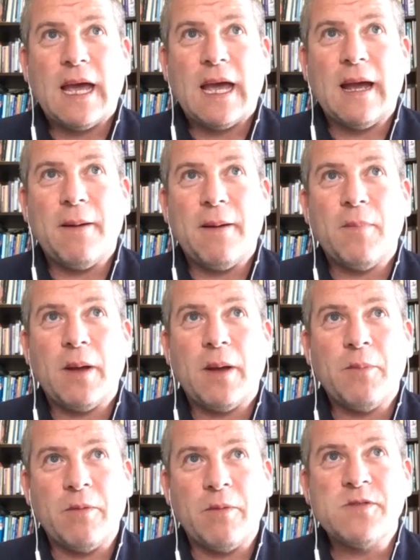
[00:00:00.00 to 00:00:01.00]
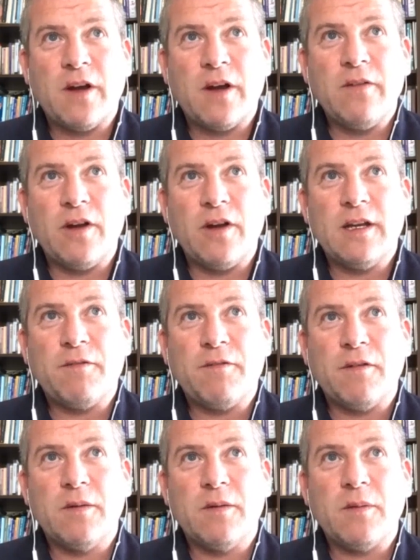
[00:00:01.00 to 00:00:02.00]
But it was very, very
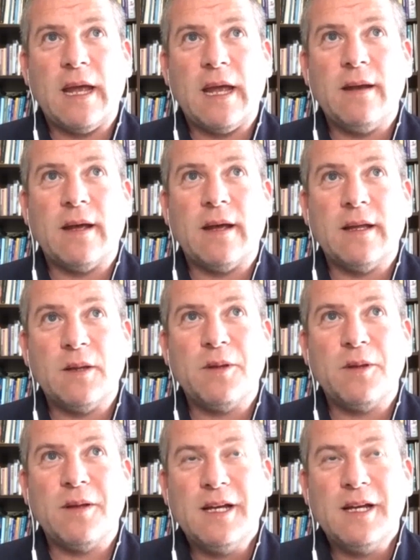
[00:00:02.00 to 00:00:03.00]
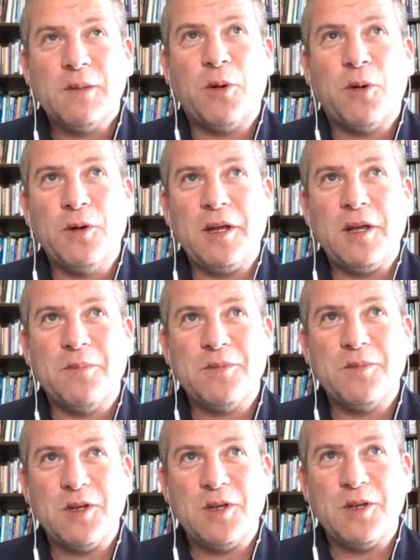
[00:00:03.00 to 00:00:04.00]
different. And the
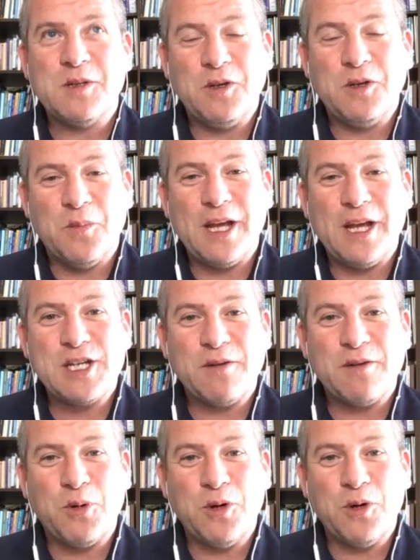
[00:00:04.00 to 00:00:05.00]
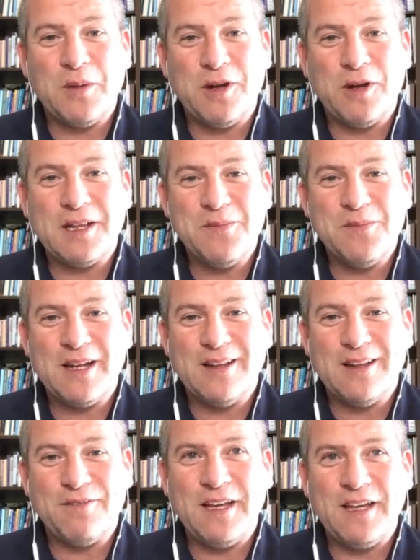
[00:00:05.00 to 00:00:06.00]
podium, was your makeshift podium right in the
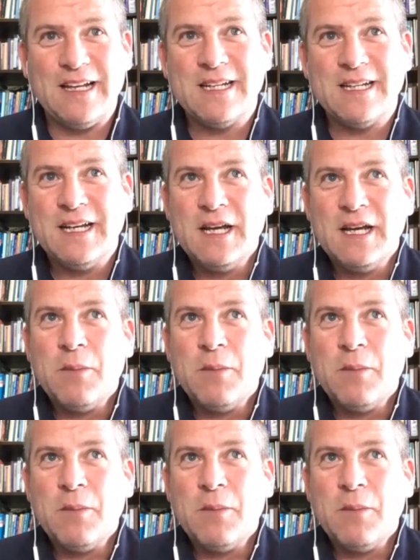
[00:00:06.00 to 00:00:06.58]
middle of the field.